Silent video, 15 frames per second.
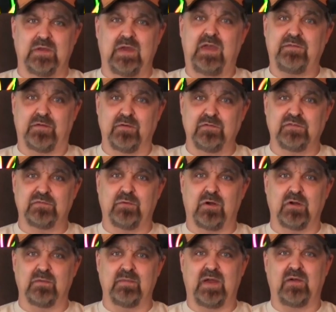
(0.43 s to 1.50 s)
Hey folks,
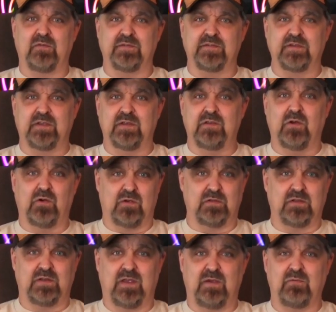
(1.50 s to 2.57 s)
welcome back once again to
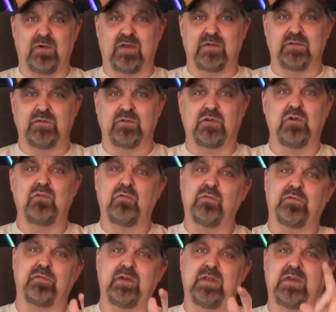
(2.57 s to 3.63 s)
Harley Day Rider, your good
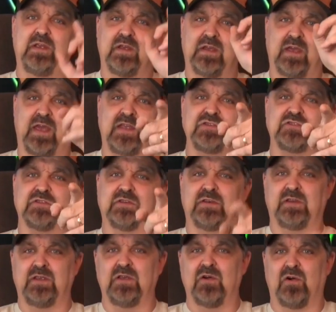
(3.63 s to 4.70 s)
old friend
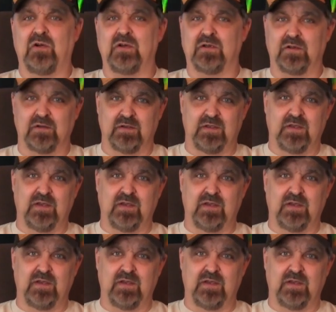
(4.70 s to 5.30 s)
HDR.